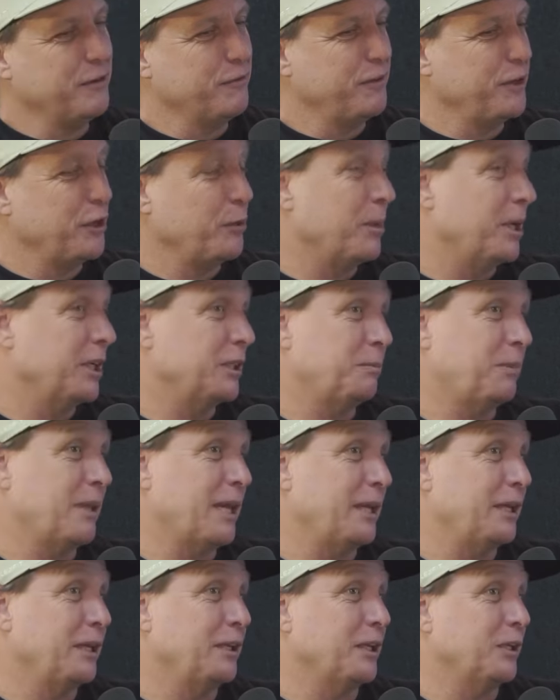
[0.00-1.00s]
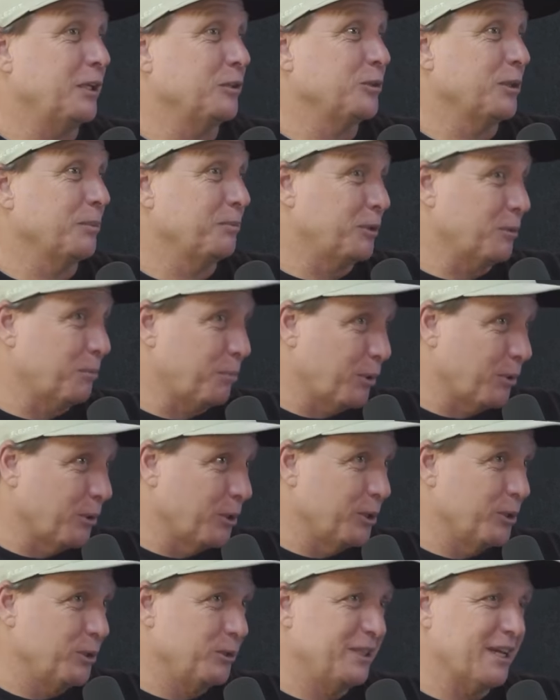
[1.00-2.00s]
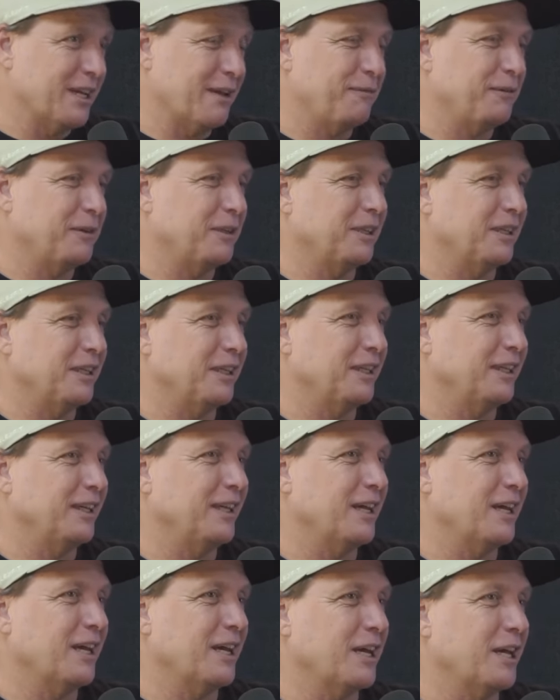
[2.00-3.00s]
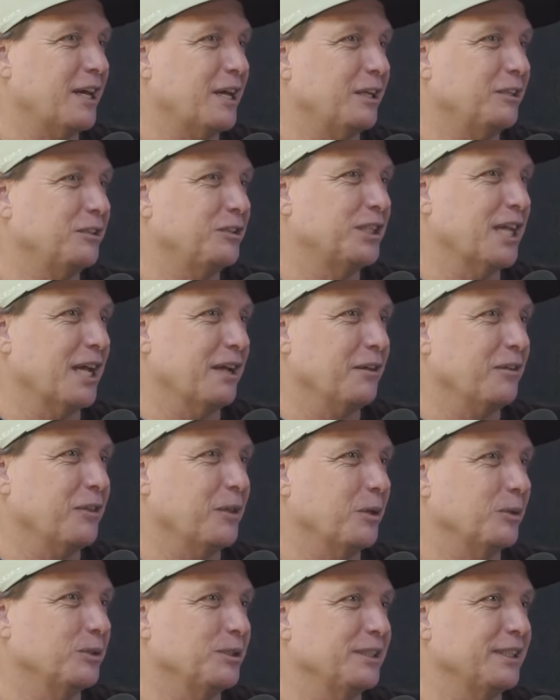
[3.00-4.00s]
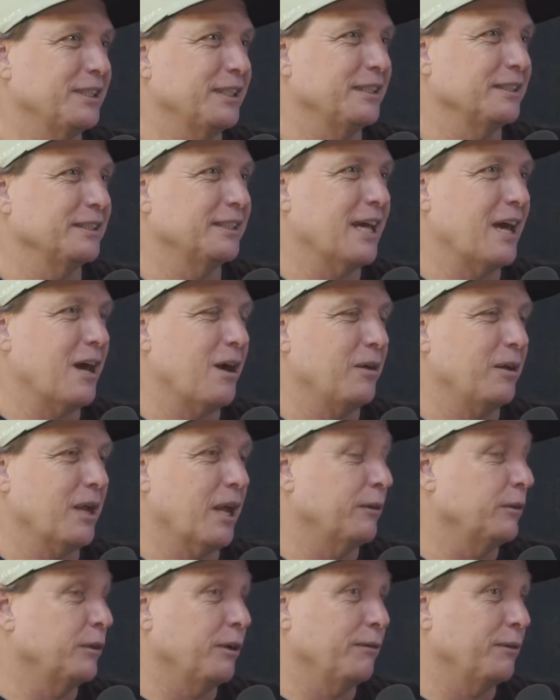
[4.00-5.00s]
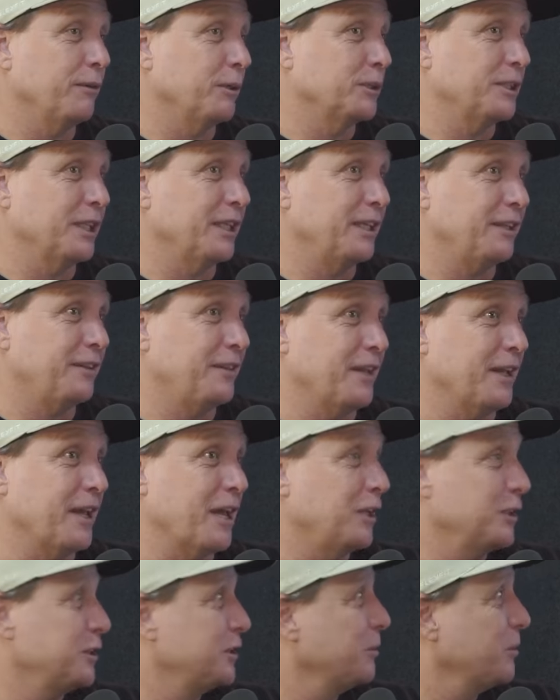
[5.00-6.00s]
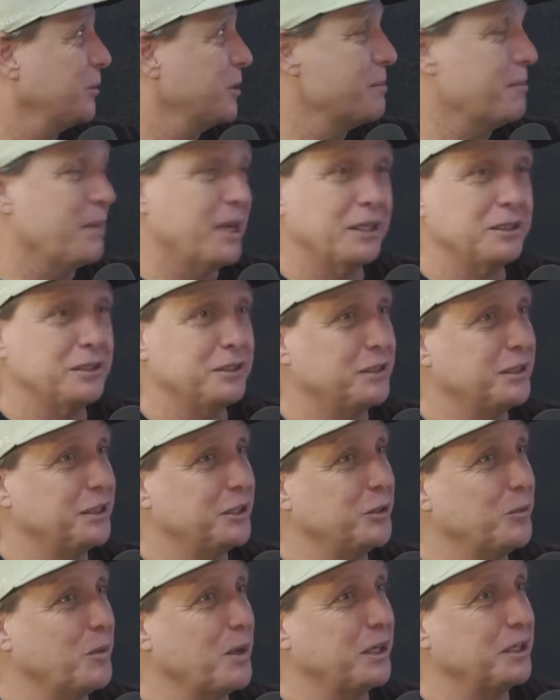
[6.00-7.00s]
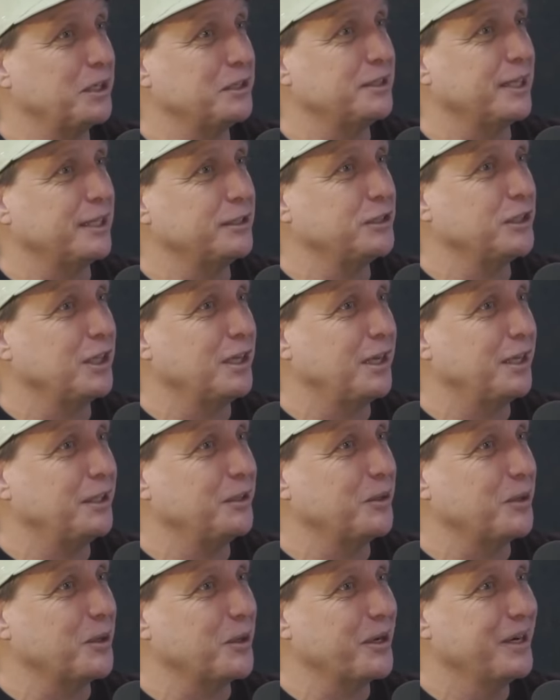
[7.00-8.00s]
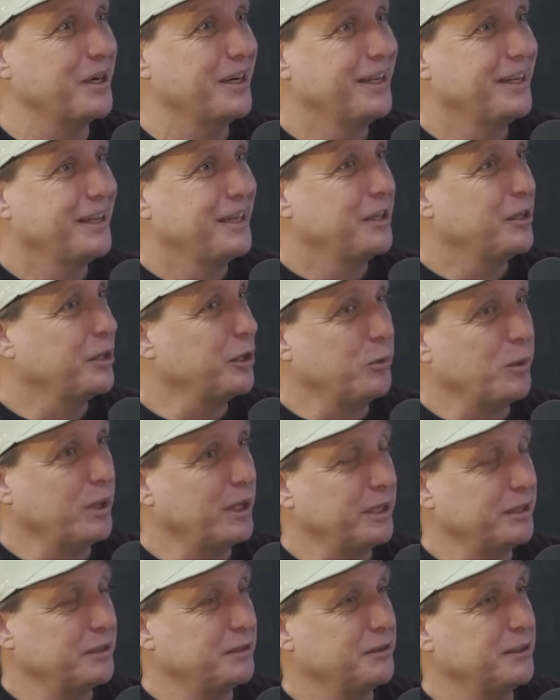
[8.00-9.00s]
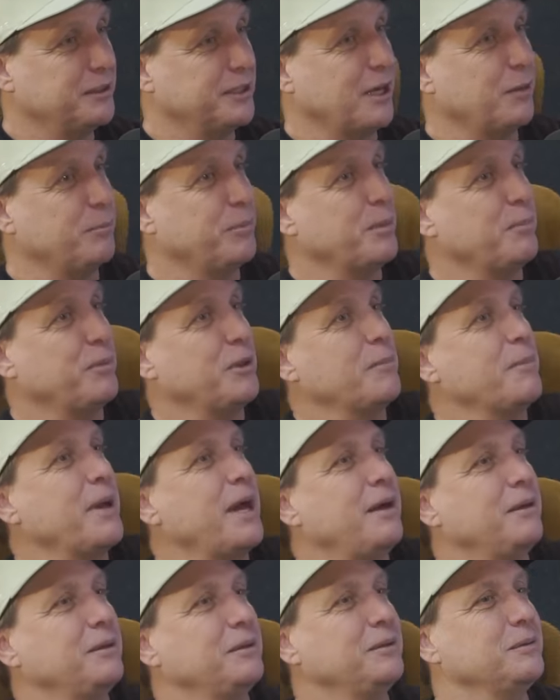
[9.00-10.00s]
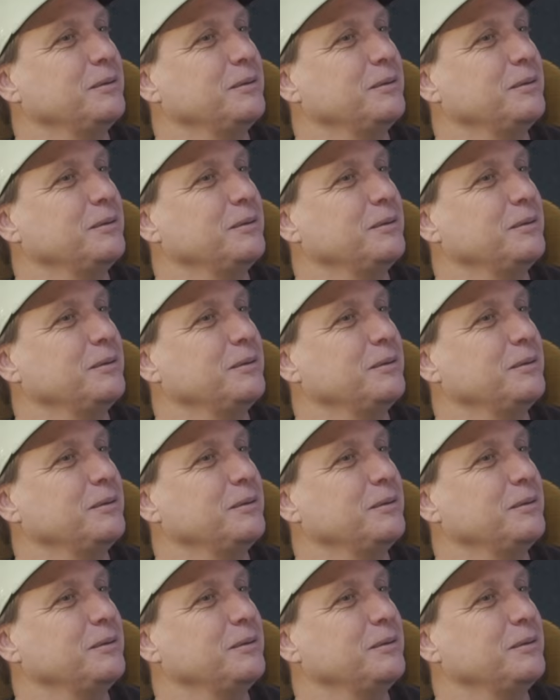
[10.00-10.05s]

anybody's planning a trip to Peru, definitely check those things out. I don't know if there's anything else that we missed that you want to touch on or that you want to tell people about.